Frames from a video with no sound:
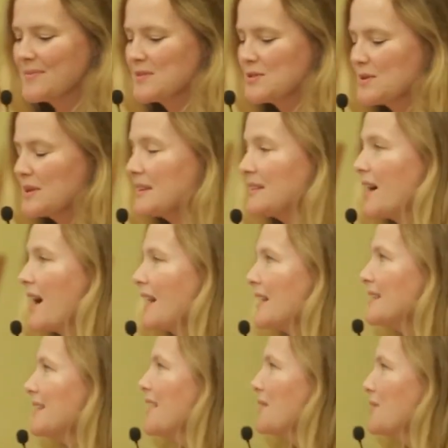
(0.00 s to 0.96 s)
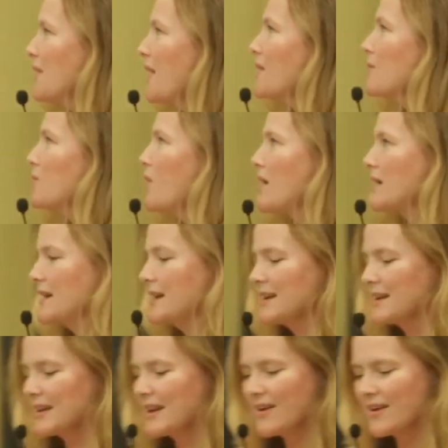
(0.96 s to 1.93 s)
doing a lot of
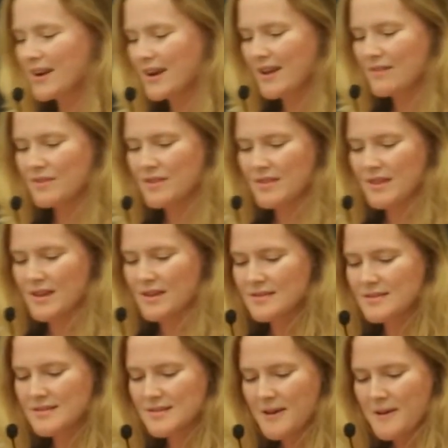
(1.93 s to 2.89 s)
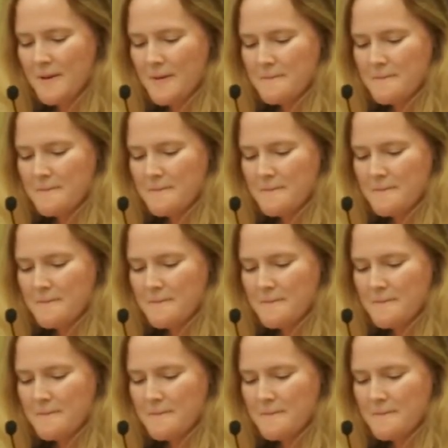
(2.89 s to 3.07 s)
walking and carrying heavy things.